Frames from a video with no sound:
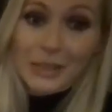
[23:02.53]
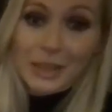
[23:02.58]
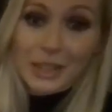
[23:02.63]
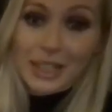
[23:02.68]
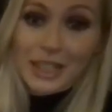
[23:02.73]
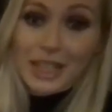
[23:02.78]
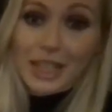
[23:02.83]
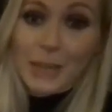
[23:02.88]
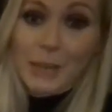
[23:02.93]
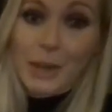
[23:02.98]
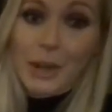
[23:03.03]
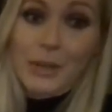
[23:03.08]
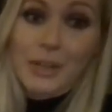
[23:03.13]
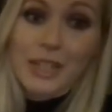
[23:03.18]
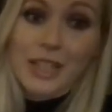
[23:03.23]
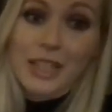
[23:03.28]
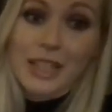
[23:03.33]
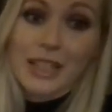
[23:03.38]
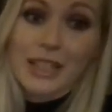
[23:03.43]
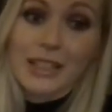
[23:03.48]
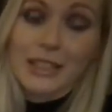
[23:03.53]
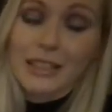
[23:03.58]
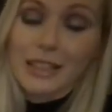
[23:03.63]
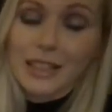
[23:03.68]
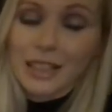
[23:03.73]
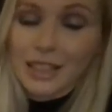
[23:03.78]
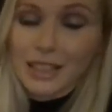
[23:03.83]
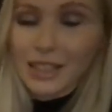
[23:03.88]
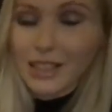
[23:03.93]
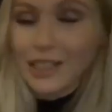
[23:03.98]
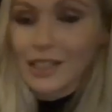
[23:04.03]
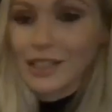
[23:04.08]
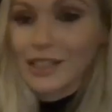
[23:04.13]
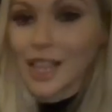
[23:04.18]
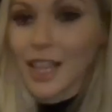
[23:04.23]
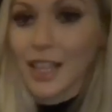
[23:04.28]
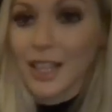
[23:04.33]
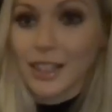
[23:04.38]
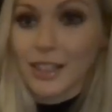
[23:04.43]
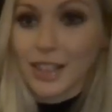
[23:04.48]
When
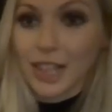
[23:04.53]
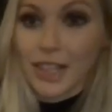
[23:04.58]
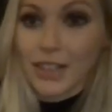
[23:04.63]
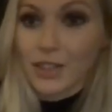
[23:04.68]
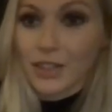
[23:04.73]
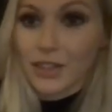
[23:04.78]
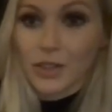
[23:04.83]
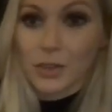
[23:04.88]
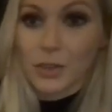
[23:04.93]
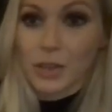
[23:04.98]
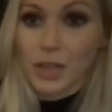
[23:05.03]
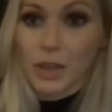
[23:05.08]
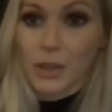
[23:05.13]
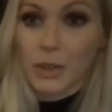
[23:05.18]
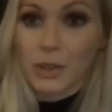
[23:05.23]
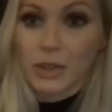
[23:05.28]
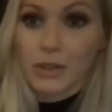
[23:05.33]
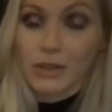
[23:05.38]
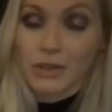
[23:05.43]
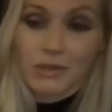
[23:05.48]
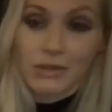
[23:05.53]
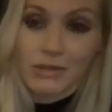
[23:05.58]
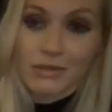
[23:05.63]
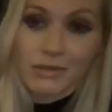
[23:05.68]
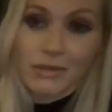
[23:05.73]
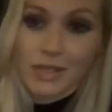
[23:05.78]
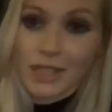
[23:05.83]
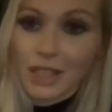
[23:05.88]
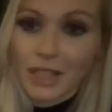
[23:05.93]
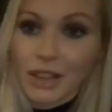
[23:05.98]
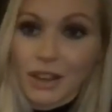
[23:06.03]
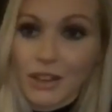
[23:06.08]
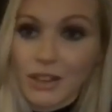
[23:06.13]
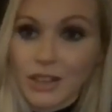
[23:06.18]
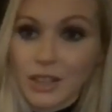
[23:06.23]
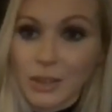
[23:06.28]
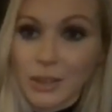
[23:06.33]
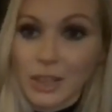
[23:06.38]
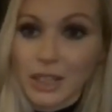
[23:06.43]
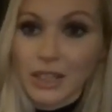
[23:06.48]
they
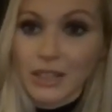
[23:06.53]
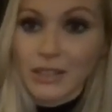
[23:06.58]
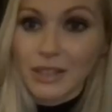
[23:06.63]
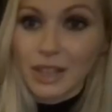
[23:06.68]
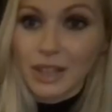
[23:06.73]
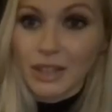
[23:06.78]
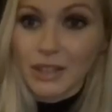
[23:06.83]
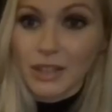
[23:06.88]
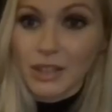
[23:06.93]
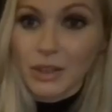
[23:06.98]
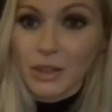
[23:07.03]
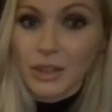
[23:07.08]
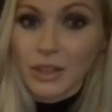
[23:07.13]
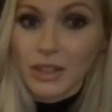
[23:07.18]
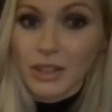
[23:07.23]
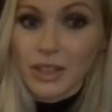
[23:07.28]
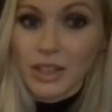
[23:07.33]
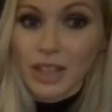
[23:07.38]
can't do it. They can't do it.